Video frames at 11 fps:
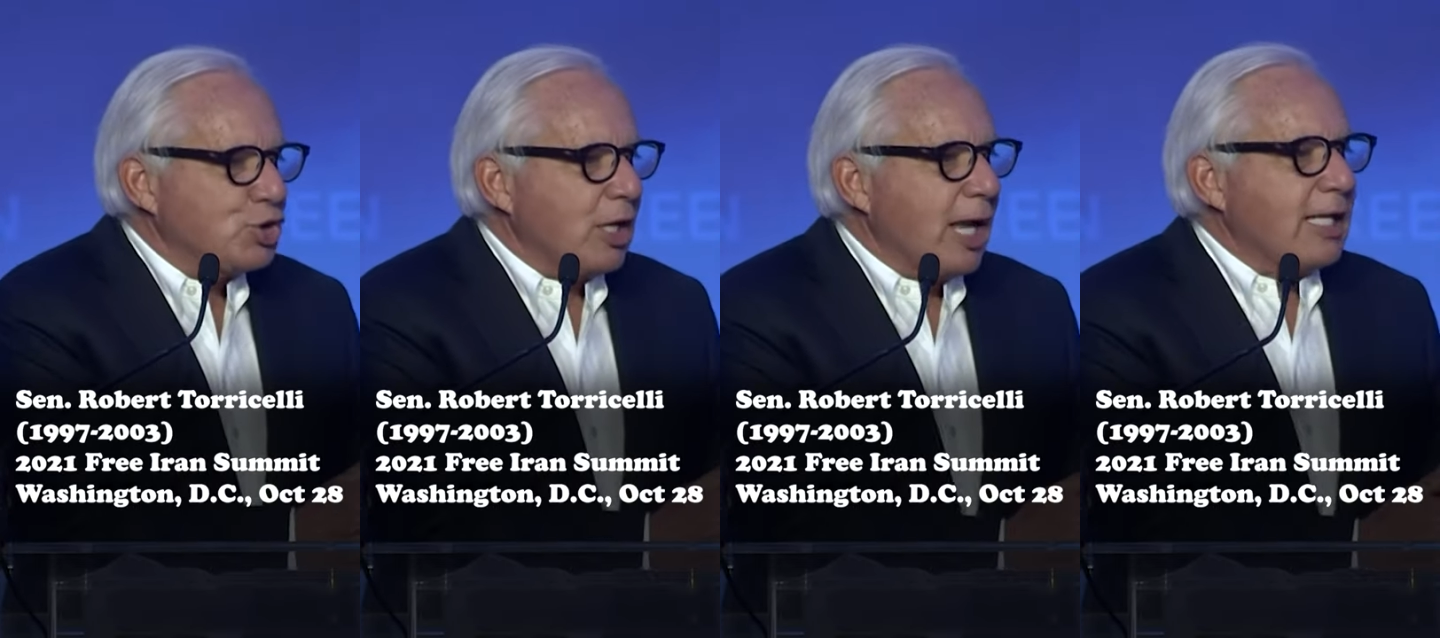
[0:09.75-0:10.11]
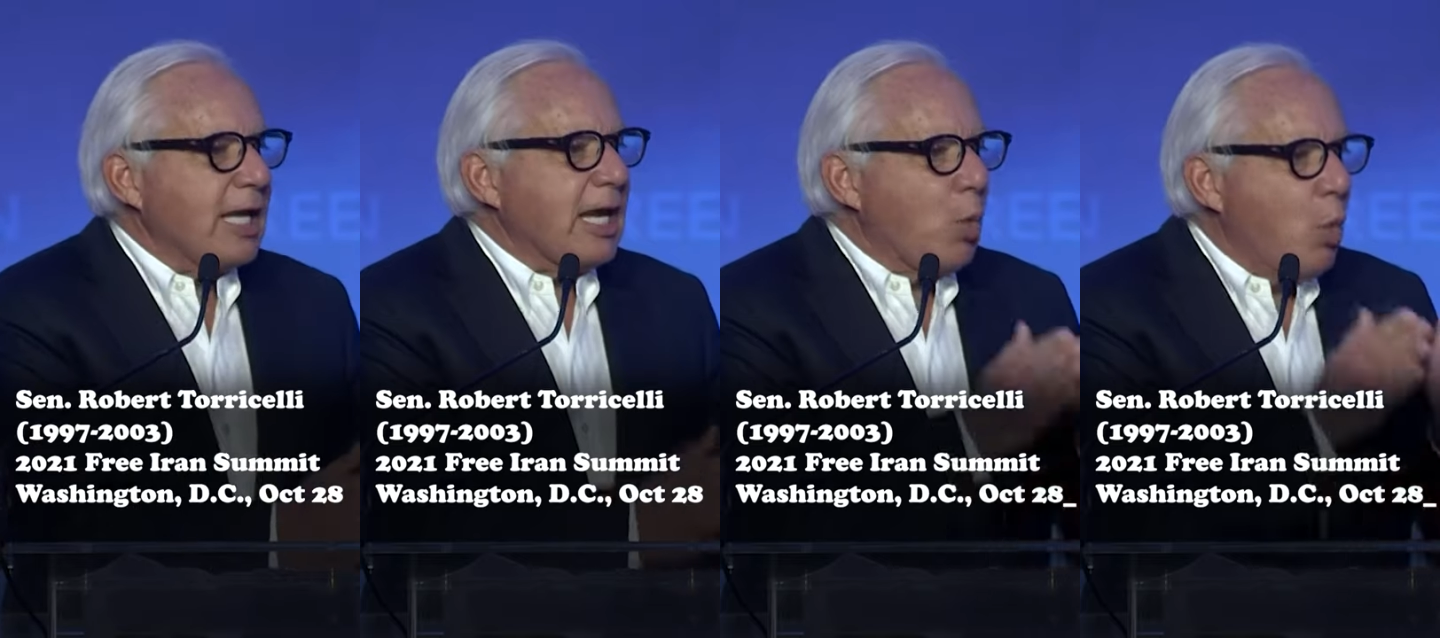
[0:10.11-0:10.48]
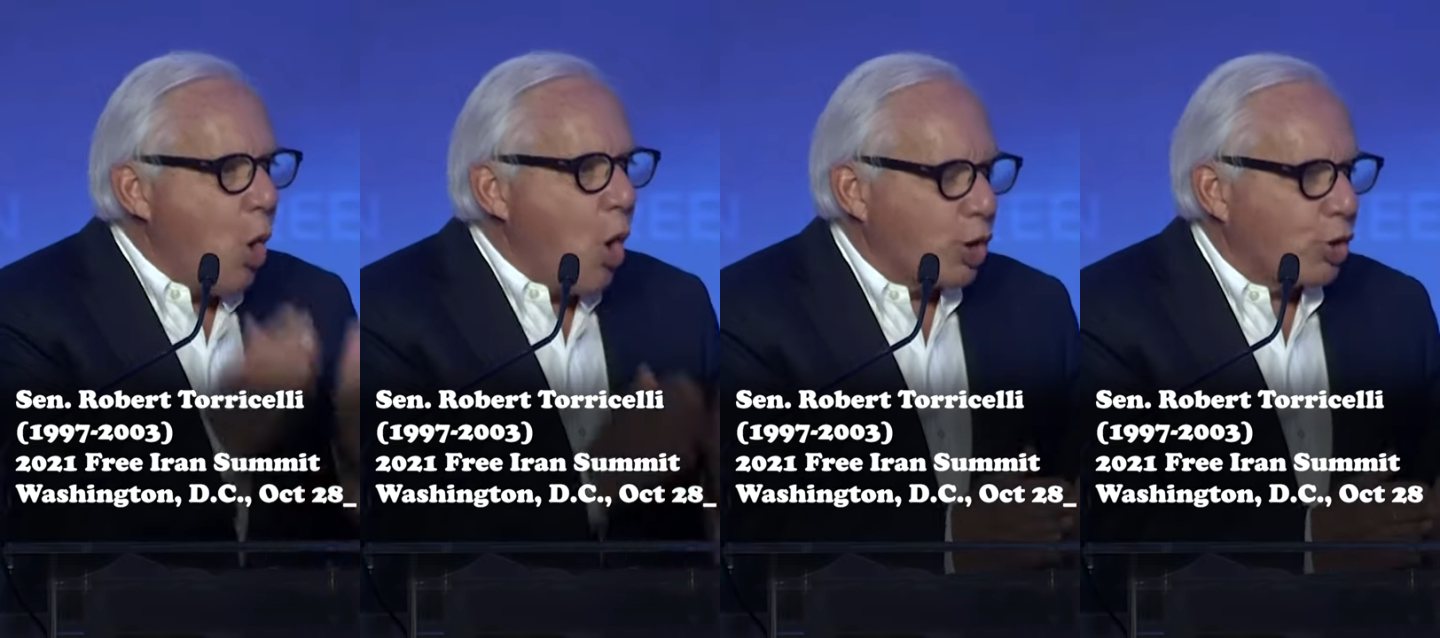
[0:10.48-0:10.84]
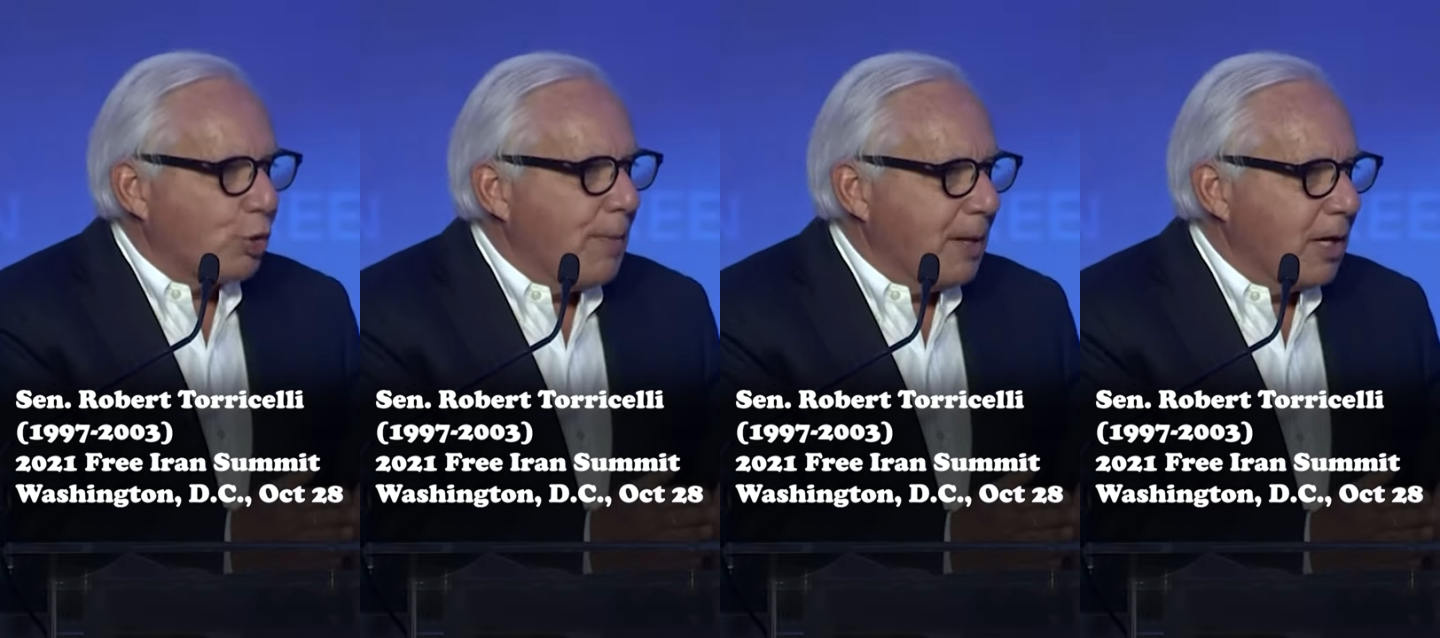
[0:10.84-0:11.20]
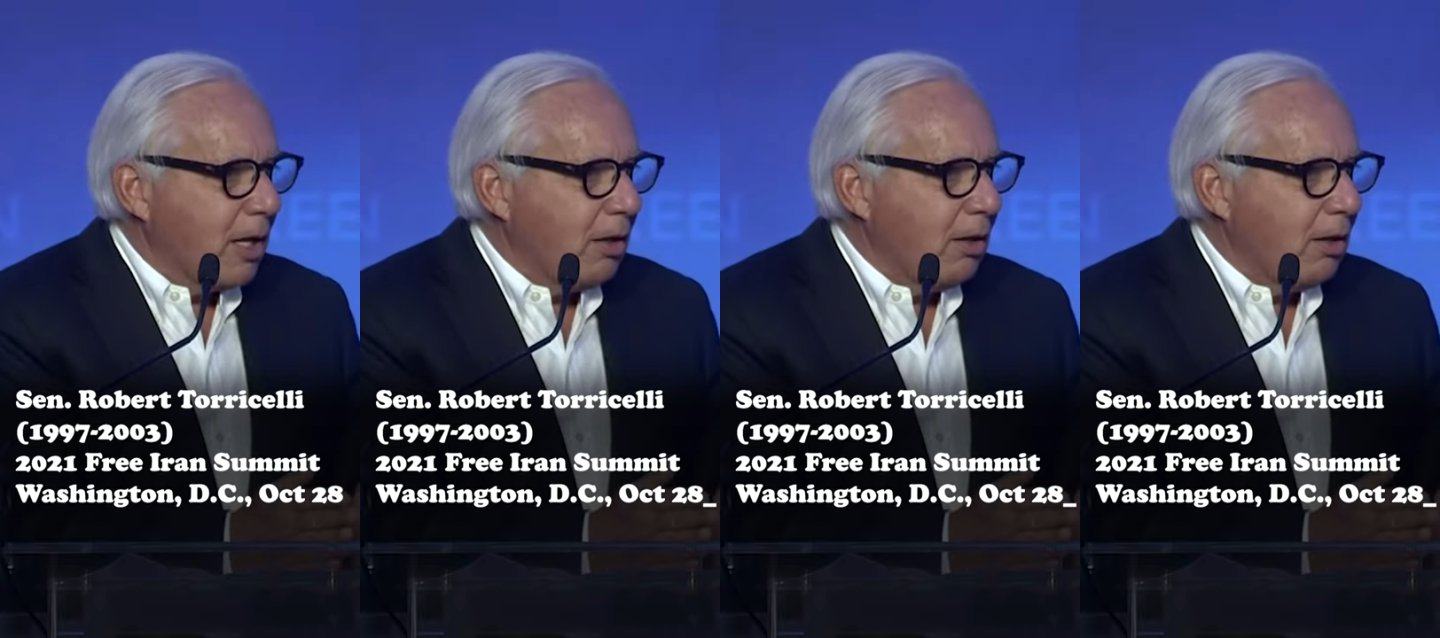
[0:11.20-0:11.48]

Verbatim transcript: selecting a war criminal,